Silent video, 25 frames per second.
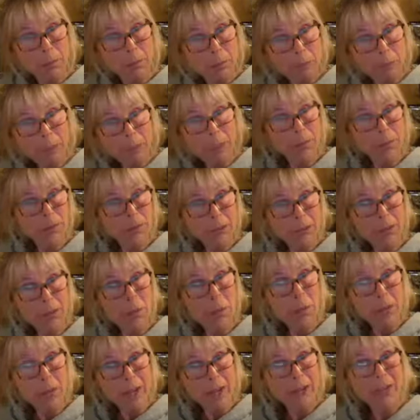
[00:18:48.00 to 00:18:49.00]
in some
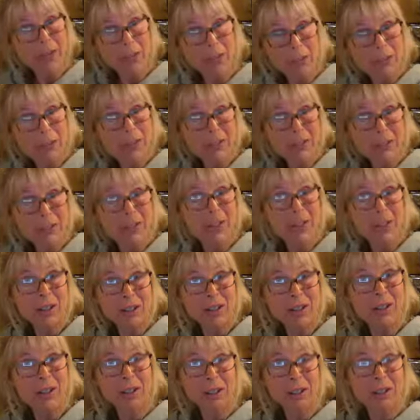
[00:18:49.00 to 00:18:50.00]
ways better
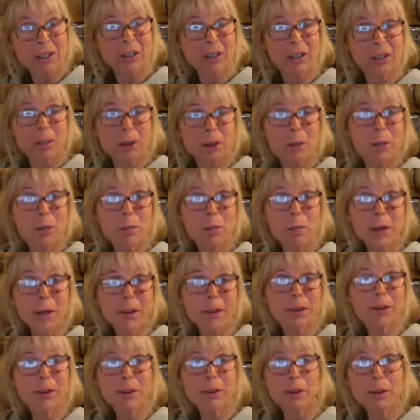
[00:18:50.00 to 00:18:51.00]

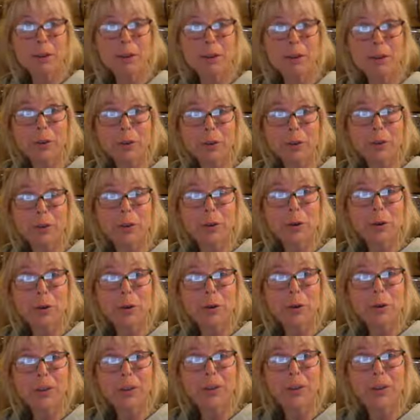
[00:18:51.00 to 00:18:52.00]
methods of
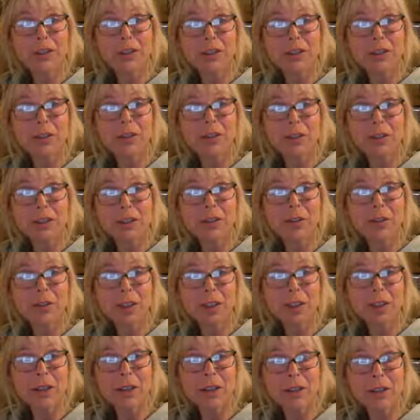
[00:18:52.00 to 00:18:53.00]
organising the,
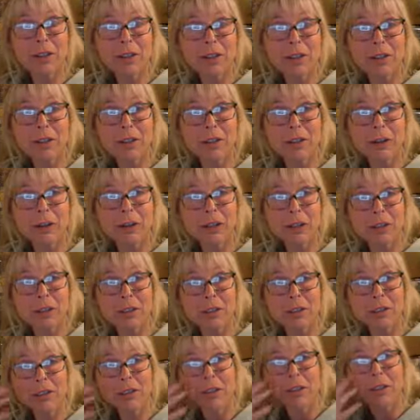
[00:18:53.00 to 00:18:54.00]
the, these
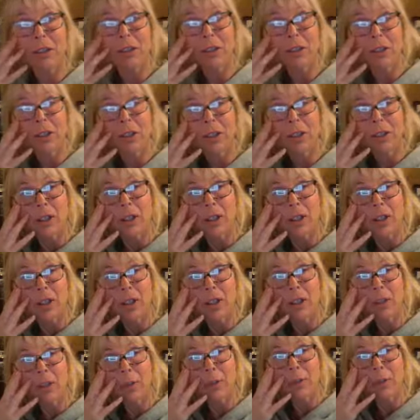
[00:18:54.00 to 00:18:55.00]
events? Um,